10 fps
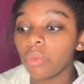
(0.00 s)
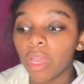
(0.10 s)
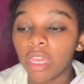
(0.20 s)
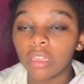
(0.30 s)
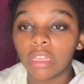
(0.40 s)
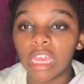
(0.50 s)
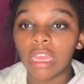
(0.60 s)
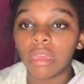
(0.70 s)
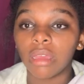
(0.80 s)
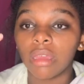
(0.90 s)
way
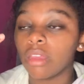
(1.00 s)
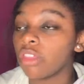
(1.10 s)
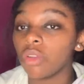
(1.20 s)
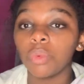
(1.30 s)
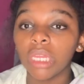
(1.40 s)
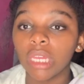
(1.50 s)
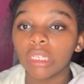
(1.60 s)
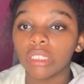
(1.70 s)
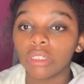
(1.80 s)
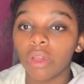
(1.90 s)
their
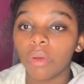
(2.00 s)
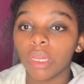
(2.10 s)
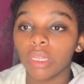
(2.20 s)
weekend is going.